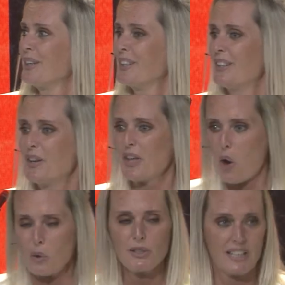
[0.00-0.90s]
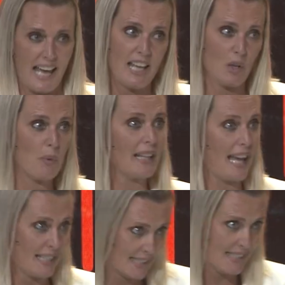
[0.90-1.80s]
you know, the older you get, you
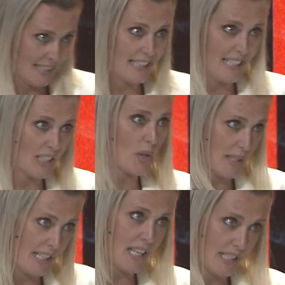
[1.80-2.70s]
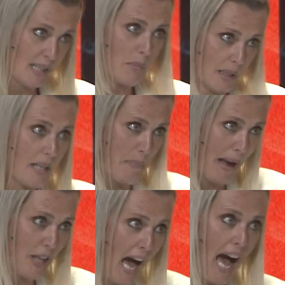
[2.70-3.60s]
realize you need to go see someone
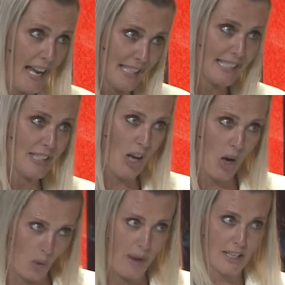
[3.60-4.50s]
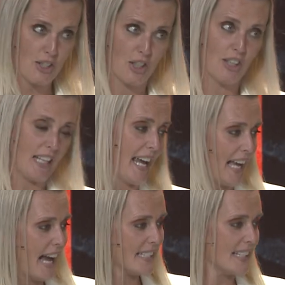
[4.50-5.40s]
about your eyes. They're not quite as good. Like
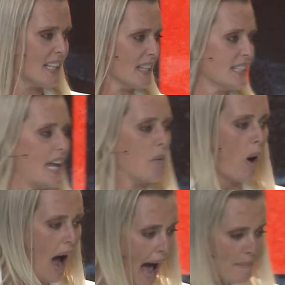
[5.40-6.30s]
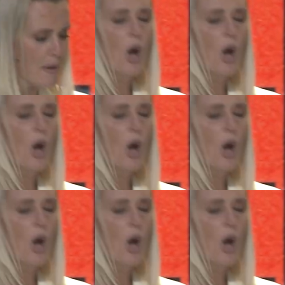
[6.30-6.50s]
I said the other day, what happened?